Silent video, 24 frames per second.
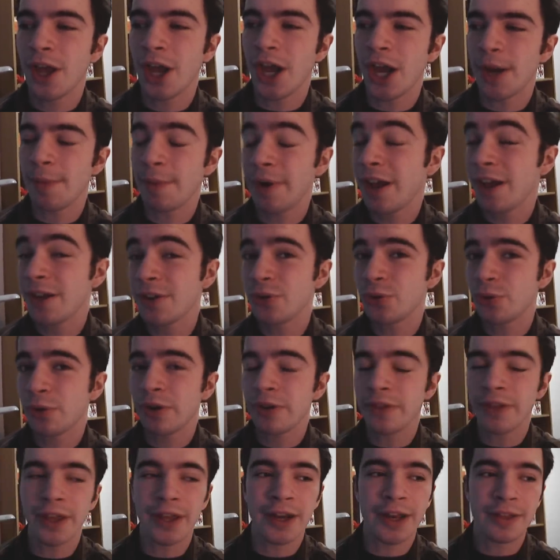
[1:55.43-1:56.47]
Uh, but I
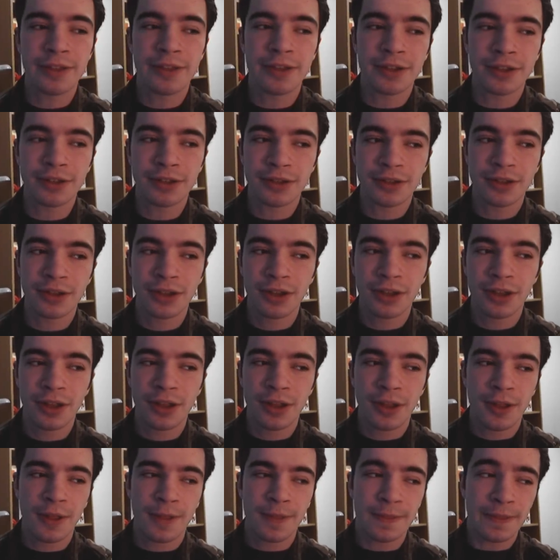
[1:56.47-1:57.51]
enjoy that. I think
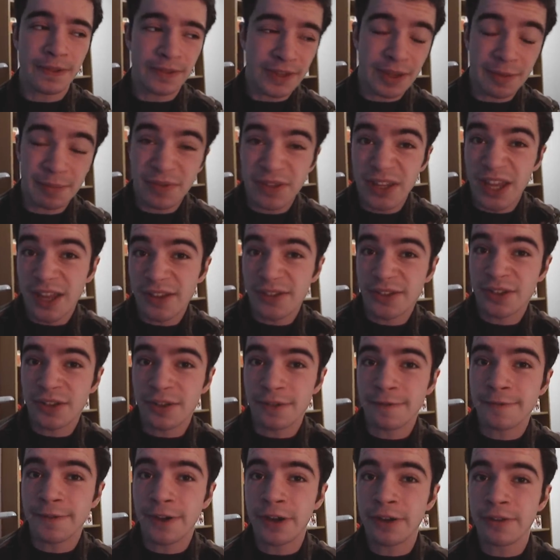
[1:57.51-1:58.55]
that adds to
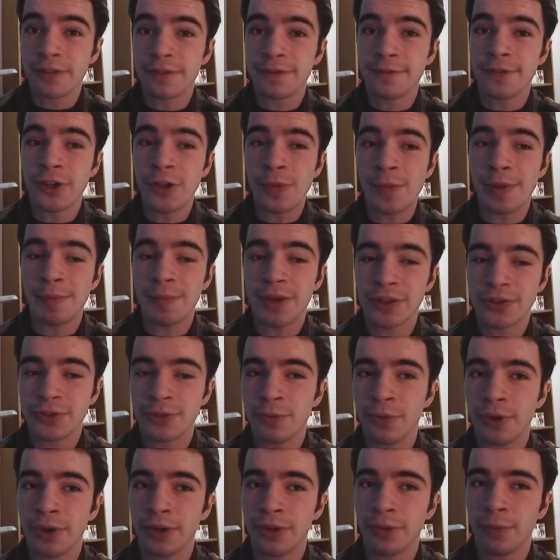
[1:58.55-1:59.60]
the fun of the film. It makes
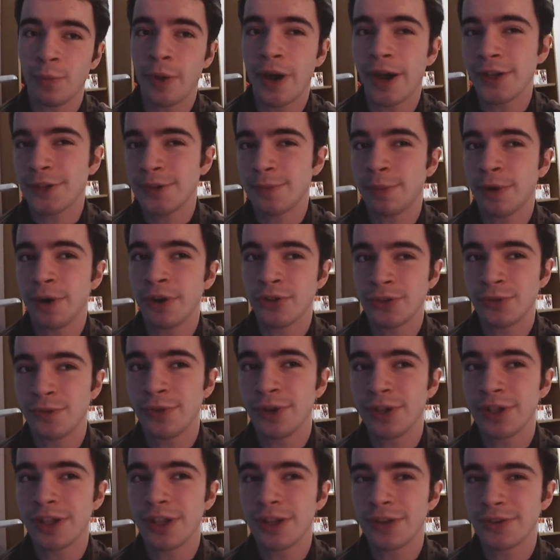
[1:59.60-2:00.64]
you want to watch parts
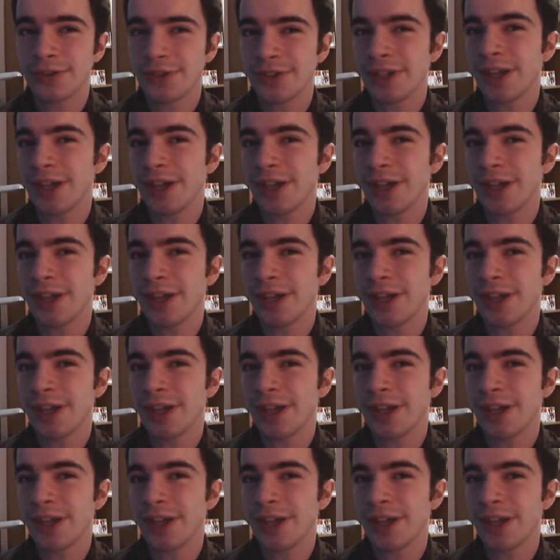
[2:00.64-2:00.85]
of it again to